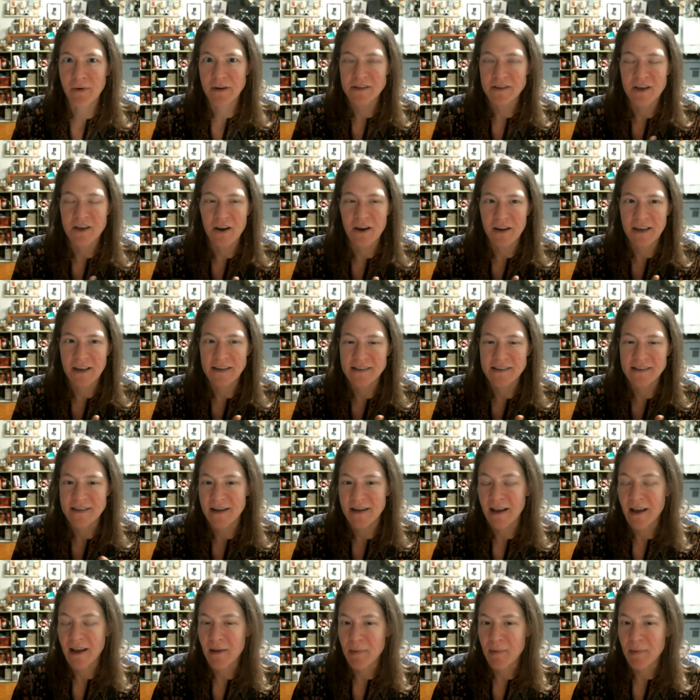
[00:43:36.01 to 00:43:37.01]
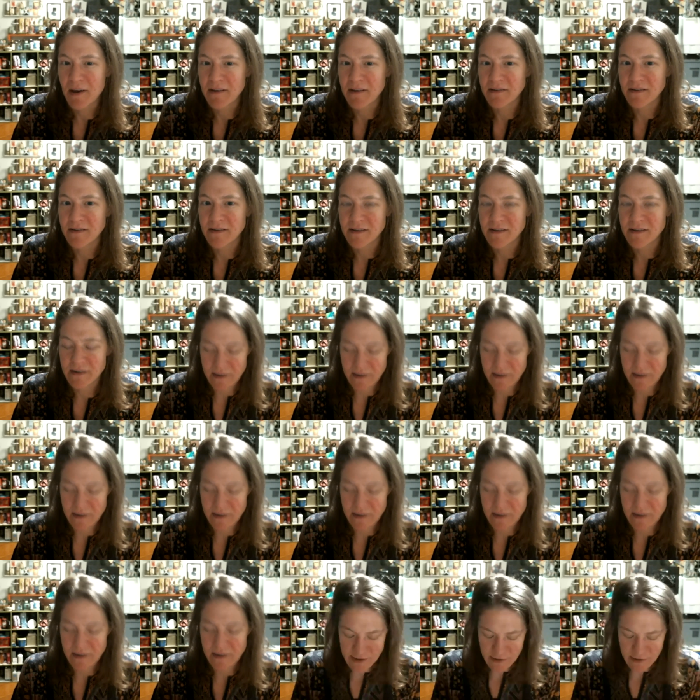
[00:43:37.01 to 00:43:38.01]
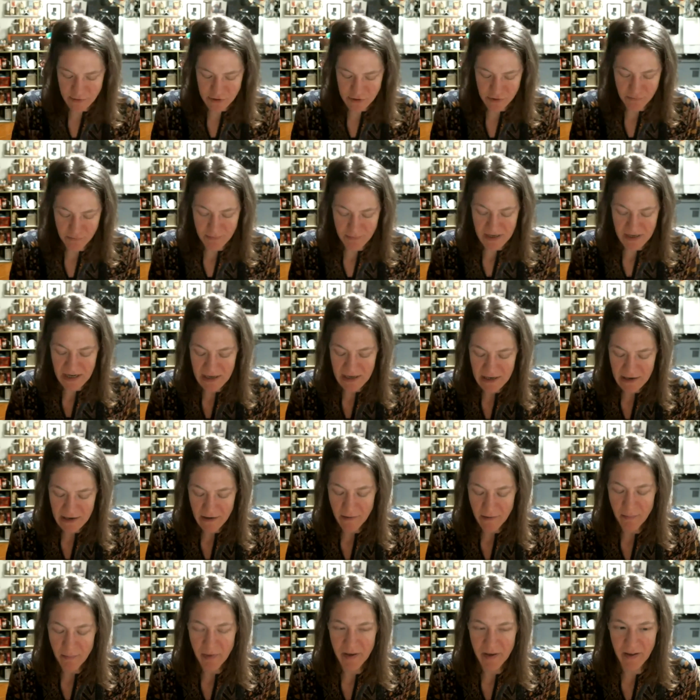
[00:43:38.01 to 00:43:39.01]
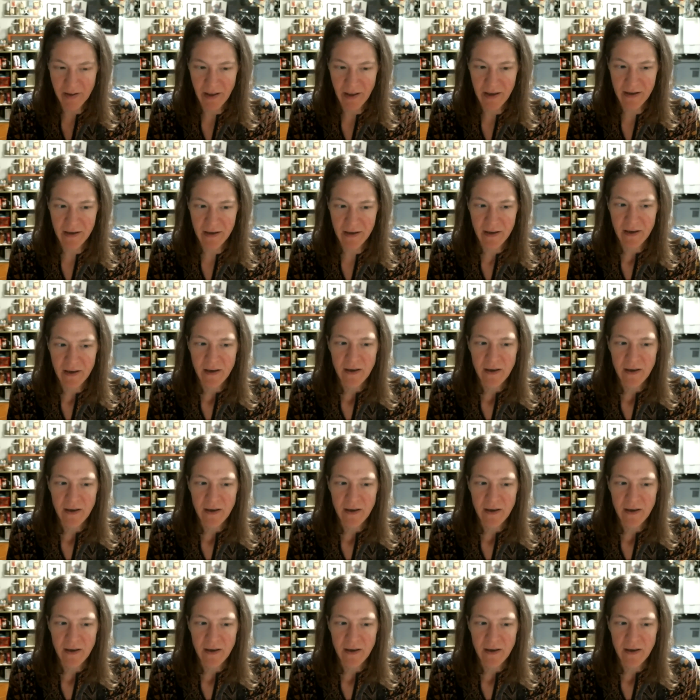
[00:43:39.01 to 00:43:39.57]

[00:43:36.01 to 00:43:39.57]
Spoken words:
were talking today about social media, but like,